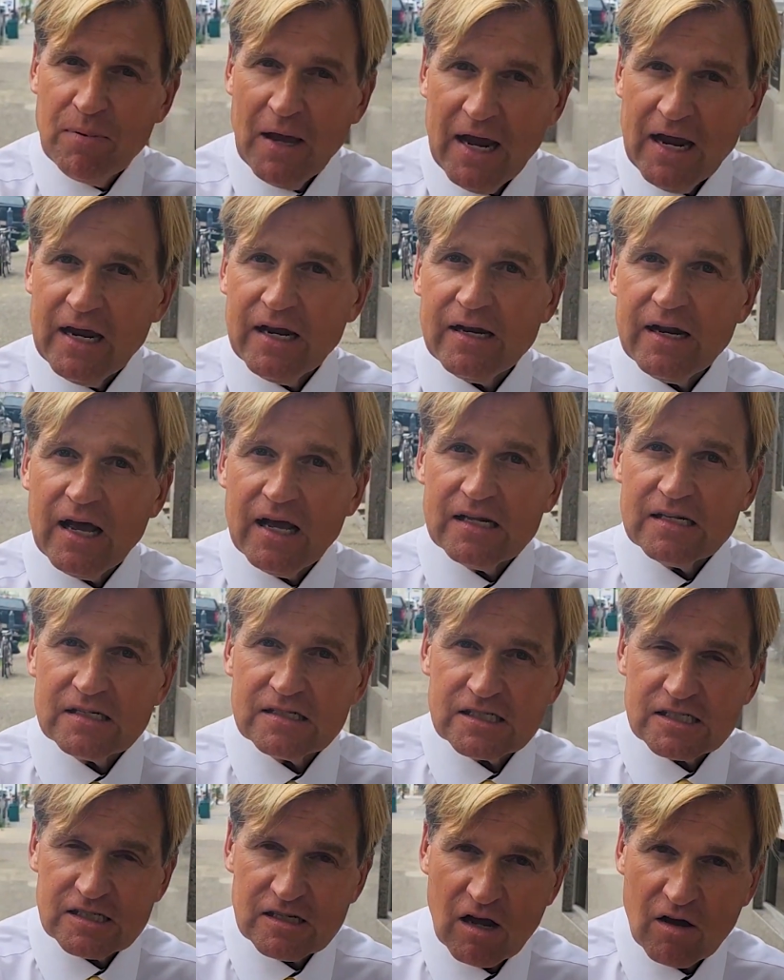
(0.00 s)
pain
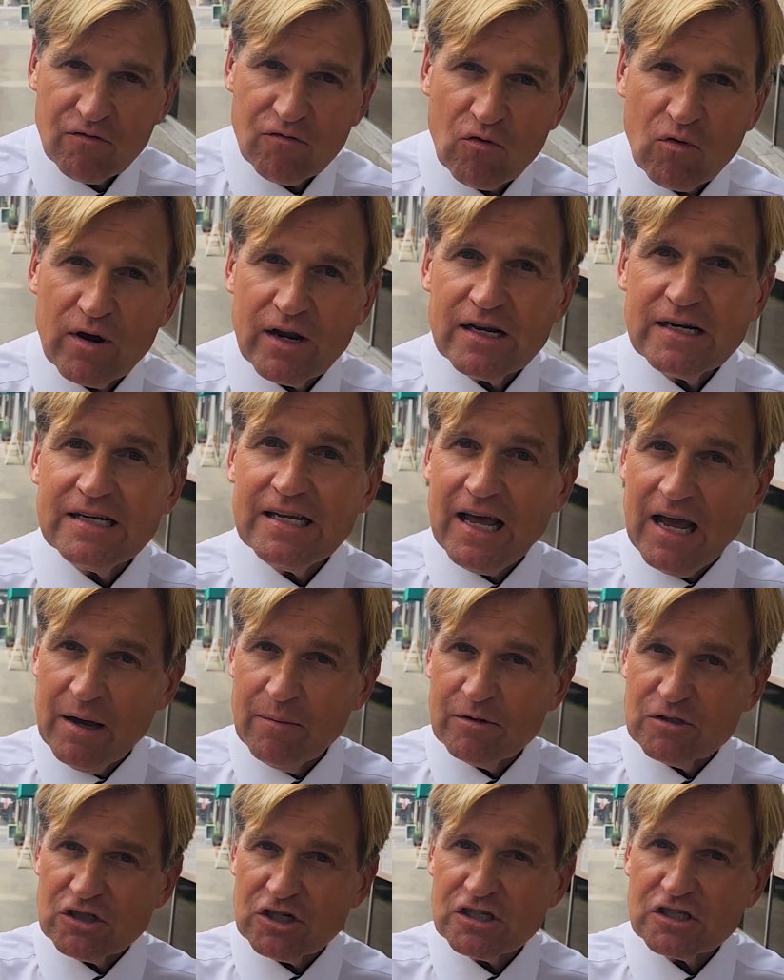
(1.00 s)
and suffering
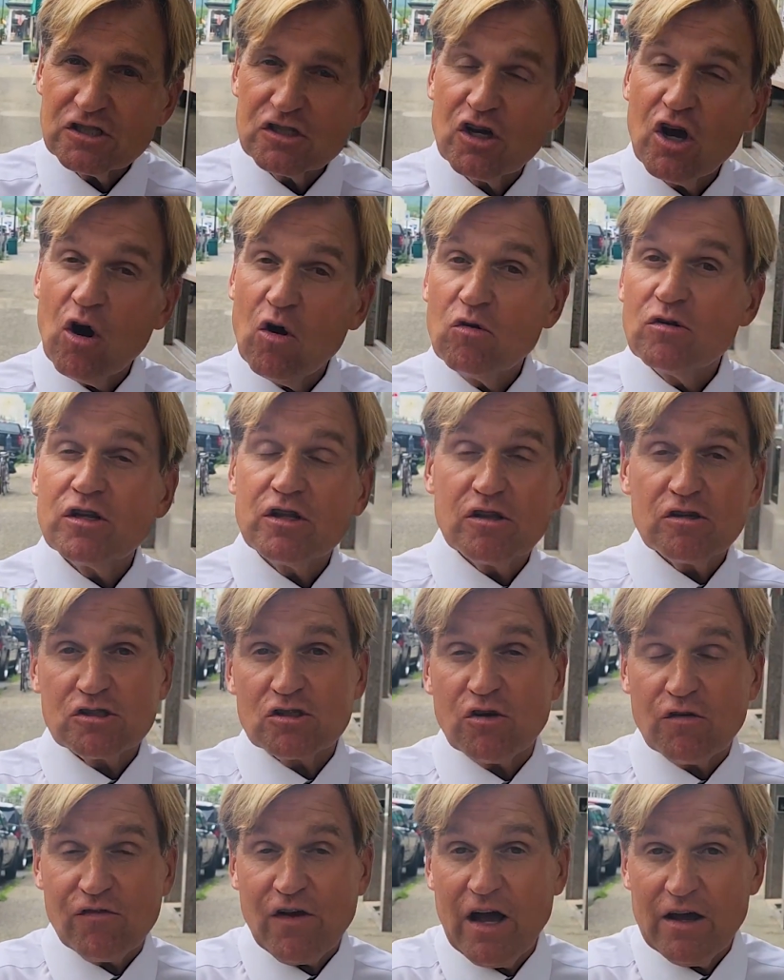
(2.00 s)
damages go to the
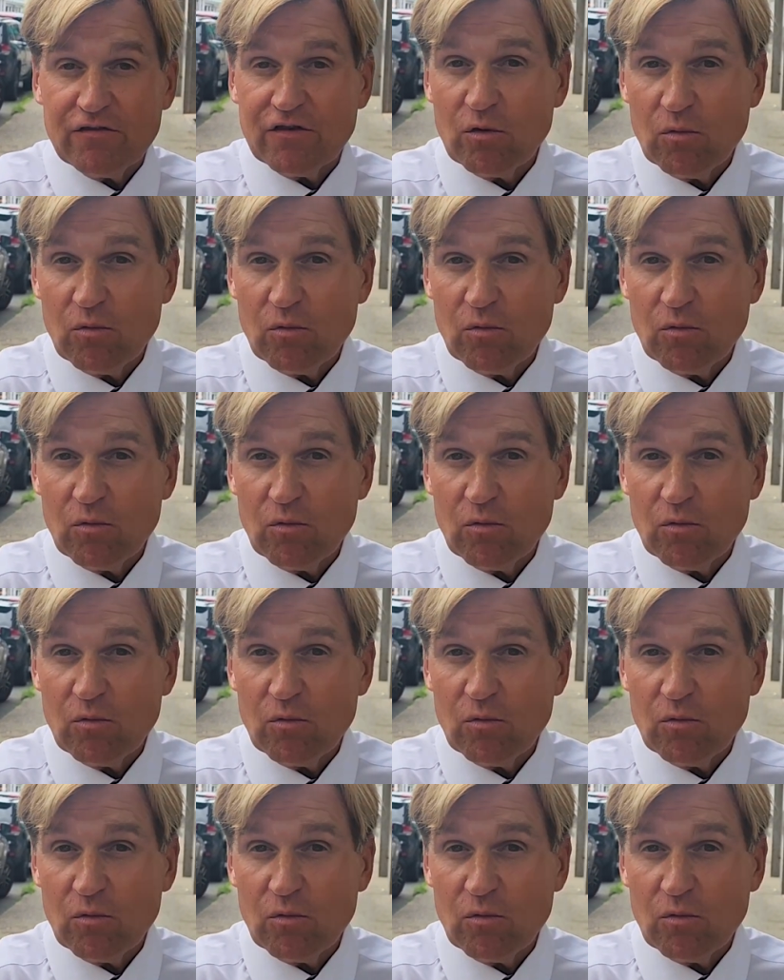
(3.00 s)
surviving